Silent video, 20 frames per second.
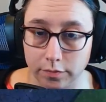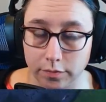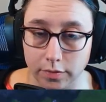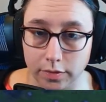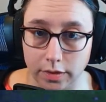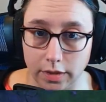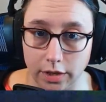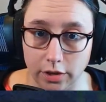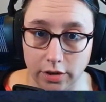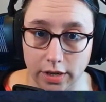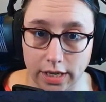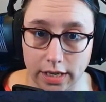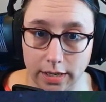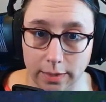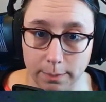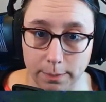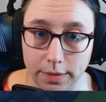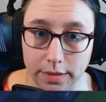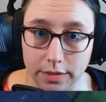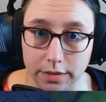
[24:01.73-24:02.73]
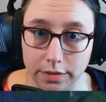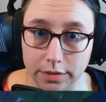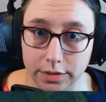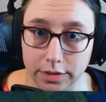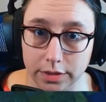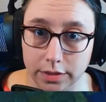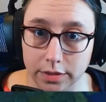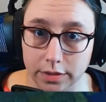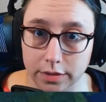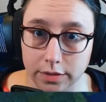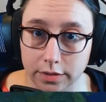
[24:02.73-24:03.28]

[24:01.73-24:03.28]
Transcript: They're getting it built.